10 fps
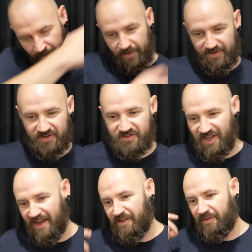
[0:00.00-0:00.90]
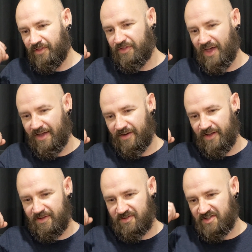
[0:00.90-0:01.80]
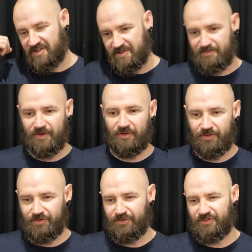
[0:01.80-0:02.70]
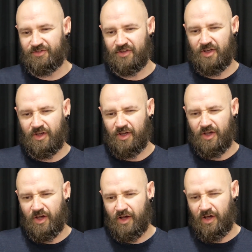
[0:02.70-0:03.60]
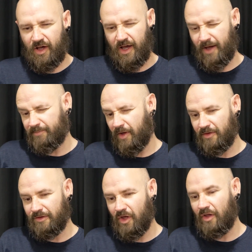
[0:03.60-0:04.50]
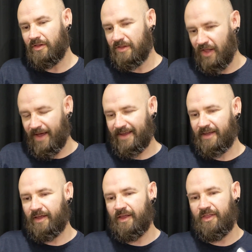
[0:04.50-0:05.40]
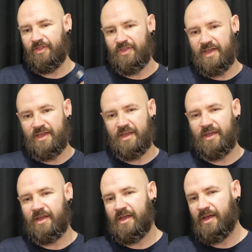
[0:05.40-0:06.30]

they're saying that it smells a lot like the